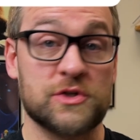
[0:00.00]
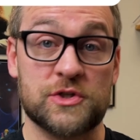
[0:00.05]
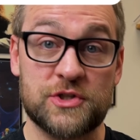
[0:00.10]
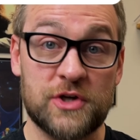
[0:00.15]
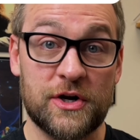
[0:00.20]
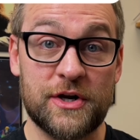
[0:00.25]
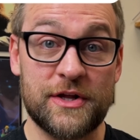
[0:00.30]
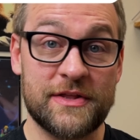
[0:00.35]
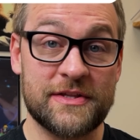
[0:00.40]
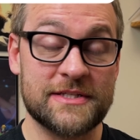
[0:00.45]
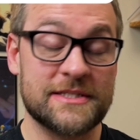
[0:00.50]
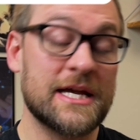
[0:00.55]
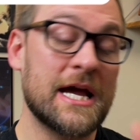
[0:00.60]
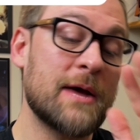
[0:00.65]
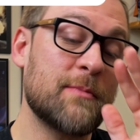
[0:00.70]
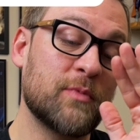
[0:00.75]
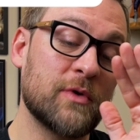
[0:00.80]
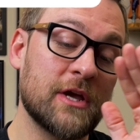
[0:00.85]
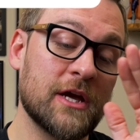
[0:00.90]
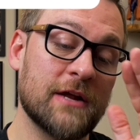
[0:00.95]
So starting at the
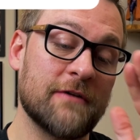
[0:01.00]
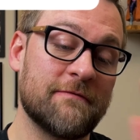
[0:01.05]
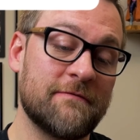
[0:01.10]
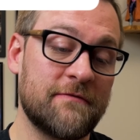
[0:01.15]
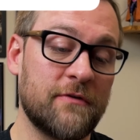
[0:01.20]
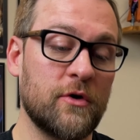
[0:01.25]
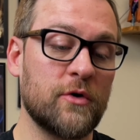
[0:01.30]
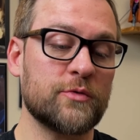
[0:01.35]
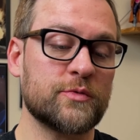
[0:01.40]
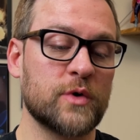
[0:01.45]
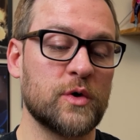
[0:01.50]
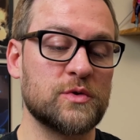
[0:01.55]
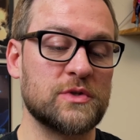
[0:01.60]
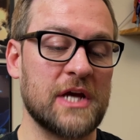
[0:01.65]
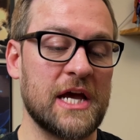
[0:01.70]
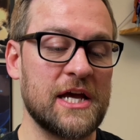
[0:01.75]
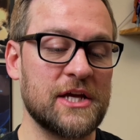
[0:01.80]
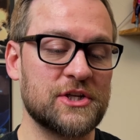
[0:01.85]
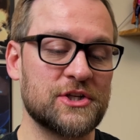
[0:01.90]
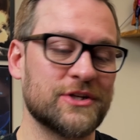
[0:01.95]
top, we got a full
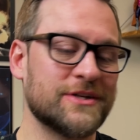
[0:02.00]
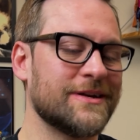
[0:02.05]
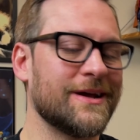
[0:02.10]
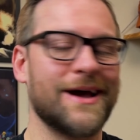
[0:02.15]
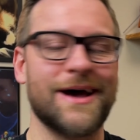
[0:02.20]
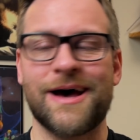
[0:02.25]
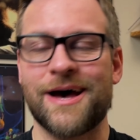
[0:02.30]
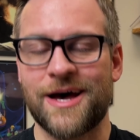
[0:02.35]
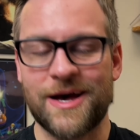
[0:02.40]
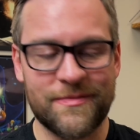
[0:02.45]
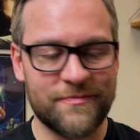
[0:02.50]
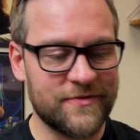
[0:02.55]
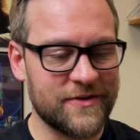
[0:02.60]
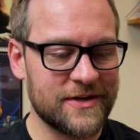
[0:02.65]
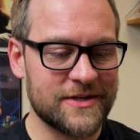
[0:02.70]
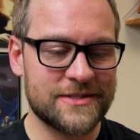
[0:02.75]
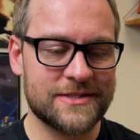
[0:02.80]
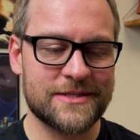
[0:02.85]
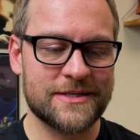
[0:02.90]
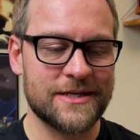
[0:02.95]
rotation,
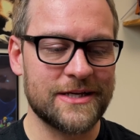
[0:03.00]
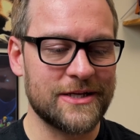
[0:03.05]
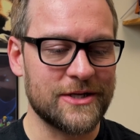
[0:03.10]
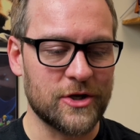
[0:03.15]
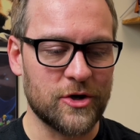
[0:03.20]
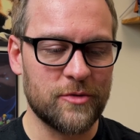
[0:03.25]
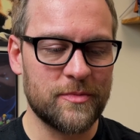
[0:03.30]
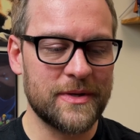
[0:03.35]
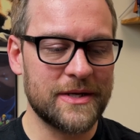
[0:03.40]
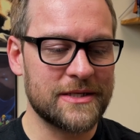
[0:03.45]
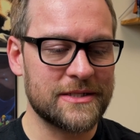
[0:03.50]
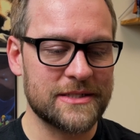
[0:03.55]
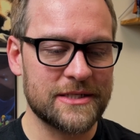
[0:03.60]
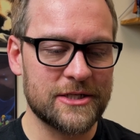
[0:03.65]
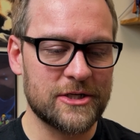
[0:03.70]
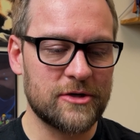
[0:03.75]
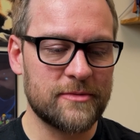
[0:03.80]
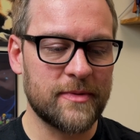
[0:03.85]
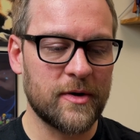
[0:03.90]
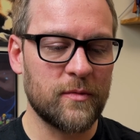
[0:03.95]
obviously, no big
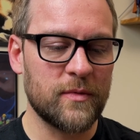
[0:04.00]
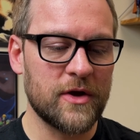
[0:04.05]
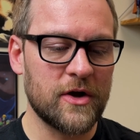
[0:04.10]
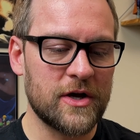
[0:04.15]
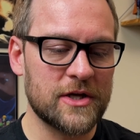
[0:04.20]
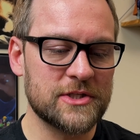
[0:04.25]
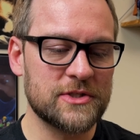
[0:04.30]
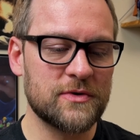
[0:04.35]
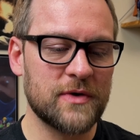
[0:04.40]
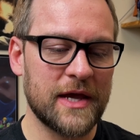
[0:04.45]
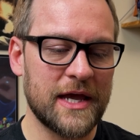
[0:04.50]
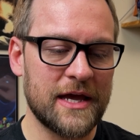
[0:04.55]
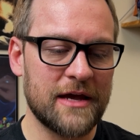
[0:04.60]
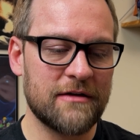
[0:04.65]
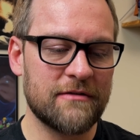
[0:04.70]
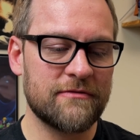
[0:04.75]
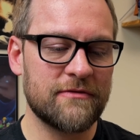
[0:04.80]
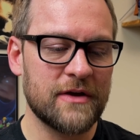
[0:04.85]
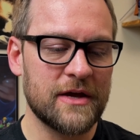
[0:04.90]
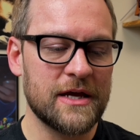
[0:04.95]
deal, but we also
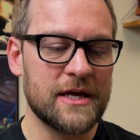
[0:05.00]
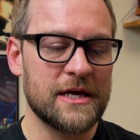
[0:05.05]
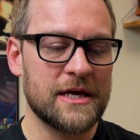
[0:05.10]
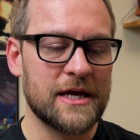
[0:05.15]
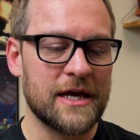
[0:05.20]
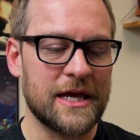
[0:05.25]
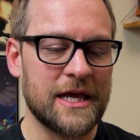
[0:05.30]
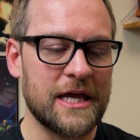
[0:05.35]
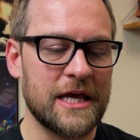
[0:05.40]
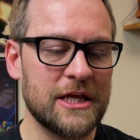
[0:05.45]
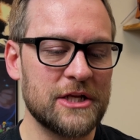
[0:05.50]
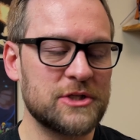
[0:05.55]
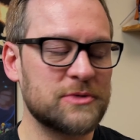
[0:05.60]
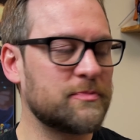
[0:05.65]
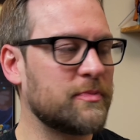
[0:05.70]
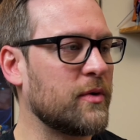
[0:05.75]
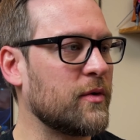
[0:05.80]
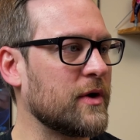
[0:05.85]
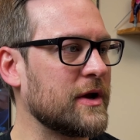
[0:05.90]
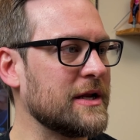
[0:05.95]
have a
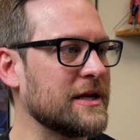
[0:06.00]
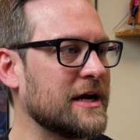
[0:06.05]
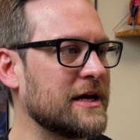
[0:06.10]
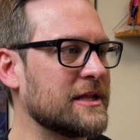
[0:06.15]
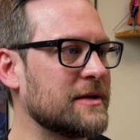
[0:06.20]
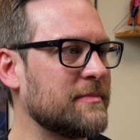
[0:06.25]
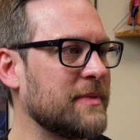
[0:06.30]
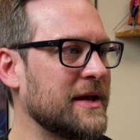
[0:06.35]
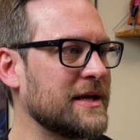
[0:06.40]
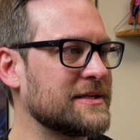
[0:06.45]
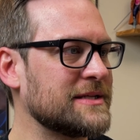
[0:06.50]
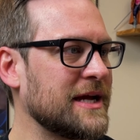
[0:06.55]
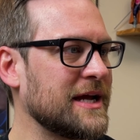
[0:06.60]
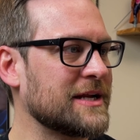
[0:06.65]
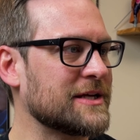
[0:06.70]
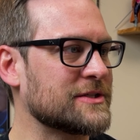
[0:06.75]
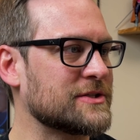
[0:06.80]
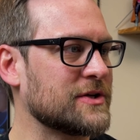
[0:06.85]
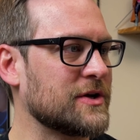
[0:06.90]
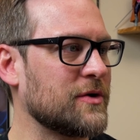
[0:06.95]
hinge point on the
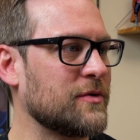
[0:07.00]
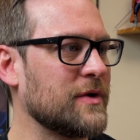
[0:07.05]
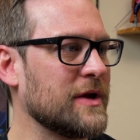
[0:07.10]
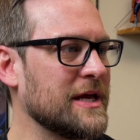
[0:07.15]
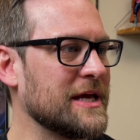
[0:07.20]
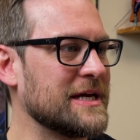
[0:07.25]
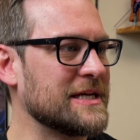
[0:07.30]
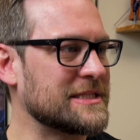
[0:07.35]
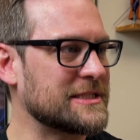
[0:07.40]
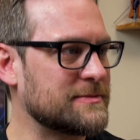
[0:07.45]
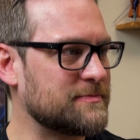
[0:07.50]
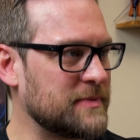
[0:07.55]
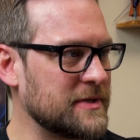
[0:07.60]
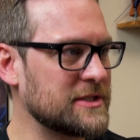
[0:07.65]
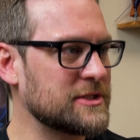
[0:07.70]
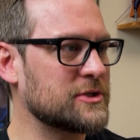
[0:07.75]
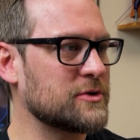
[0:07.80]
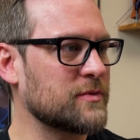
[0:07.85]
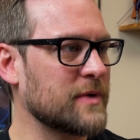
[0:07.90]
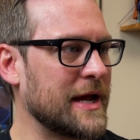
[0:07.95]
bandana. So it
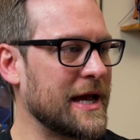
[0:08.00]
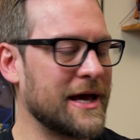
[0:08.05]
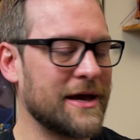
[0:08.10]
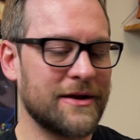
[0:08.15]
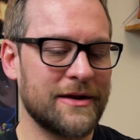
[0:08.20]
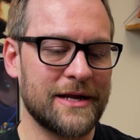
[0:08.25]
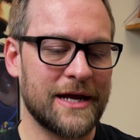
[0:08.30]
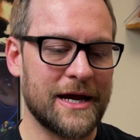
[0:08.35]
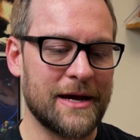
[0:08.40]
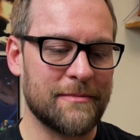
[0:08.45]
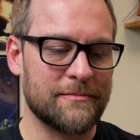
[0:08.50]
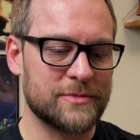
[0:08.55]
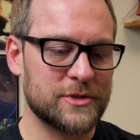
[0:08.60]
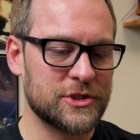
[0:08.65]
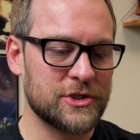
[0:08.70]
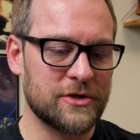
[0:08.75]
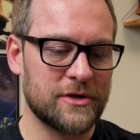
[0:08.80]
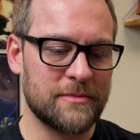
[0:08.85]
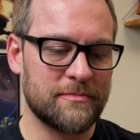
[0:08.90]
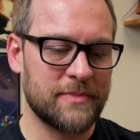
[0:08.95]
spins around, I'm
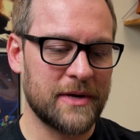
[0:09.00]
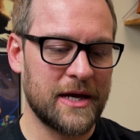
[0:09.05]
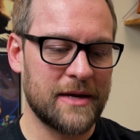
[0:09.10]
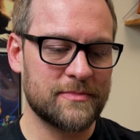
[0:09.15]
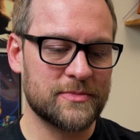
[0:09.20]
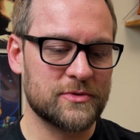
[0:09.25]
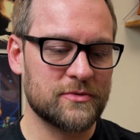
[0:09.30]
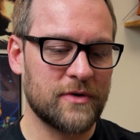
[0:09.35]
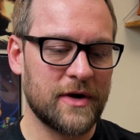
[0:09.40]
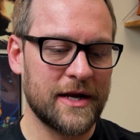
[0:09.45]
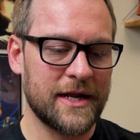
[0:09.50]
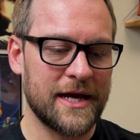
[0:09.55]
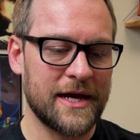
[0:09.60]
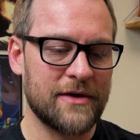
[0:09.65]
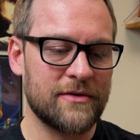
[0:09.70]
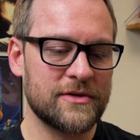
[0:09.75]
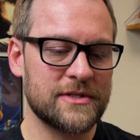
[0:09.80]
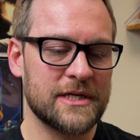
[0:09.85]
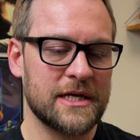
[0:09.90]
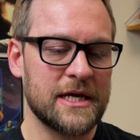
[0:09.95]
sure it pops right
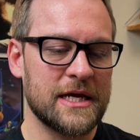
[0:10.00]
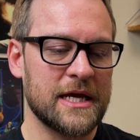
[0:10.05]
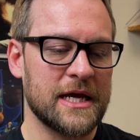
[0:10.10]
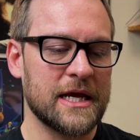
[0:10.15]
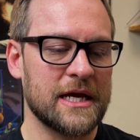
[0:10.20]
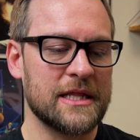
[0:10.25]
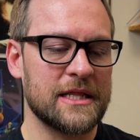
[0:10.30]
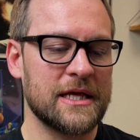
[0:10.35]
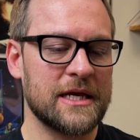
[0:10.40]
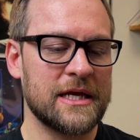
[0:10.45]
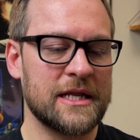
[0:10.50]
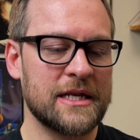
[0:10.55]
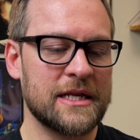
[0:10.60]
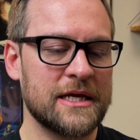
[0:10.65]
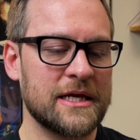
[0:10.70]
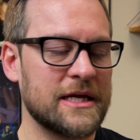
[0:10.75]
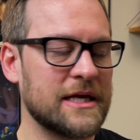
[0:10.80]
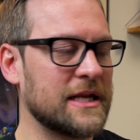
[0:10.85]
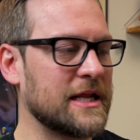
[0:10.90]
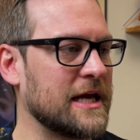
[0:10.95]
out, and
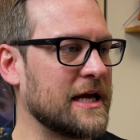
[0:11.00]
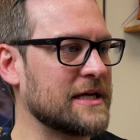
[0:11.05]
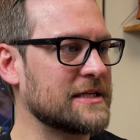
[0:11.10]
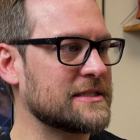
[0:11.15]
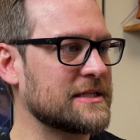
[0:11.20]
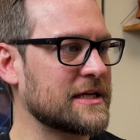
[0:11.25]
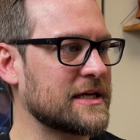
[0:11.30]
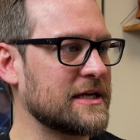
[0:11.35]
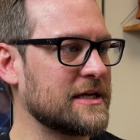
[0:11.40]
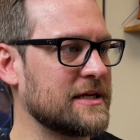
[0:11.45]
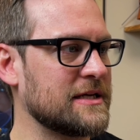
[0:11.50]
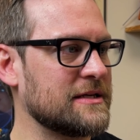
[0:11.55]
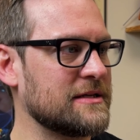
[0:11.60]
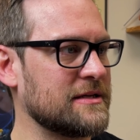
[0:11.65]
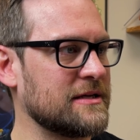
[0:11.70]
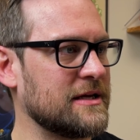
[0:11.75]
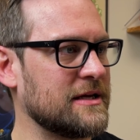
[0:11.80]
then it has like a,